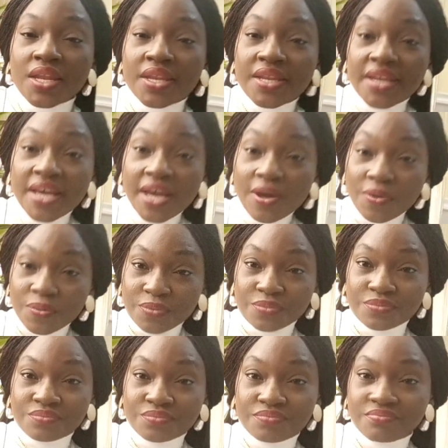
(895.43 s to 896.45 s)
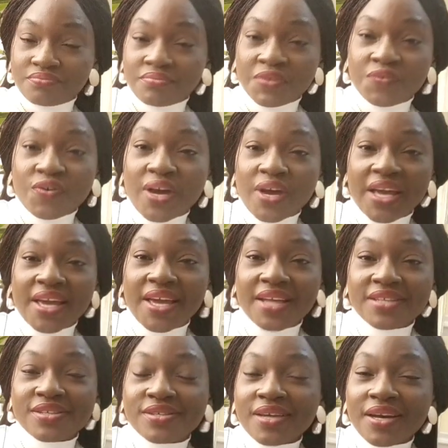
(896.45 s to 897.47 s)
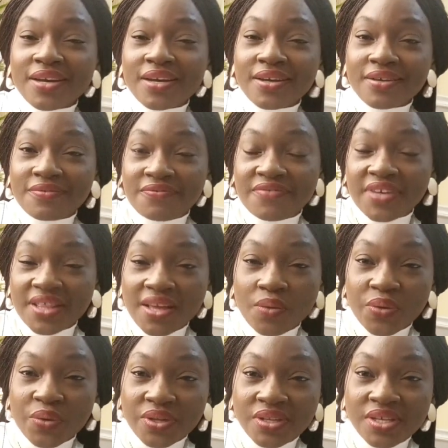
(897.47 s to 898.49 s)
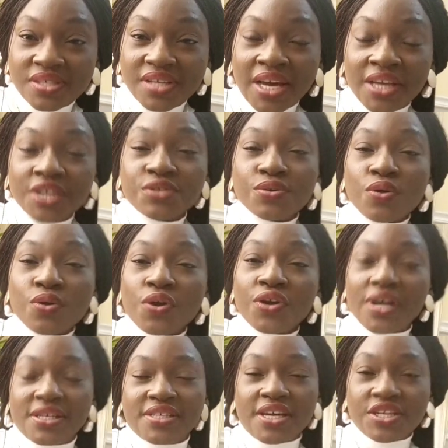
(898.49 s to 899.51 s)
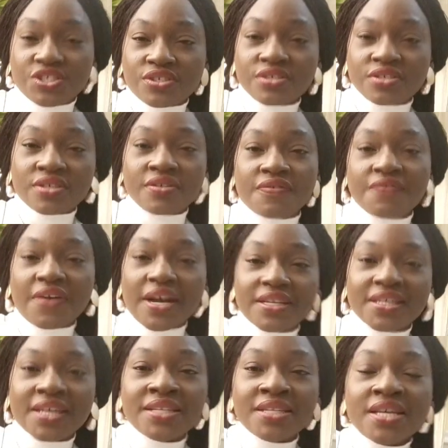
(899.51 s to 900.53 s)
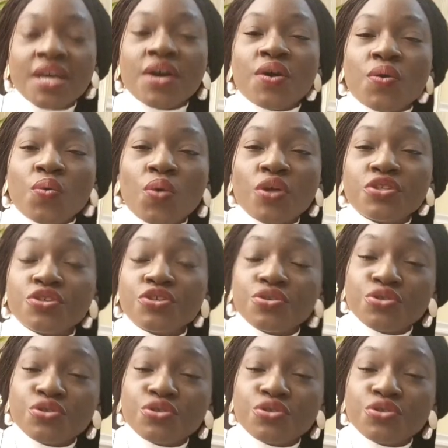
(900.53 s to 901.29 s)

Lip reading: Now, before I get further with this, I need to call your attention to the fact that what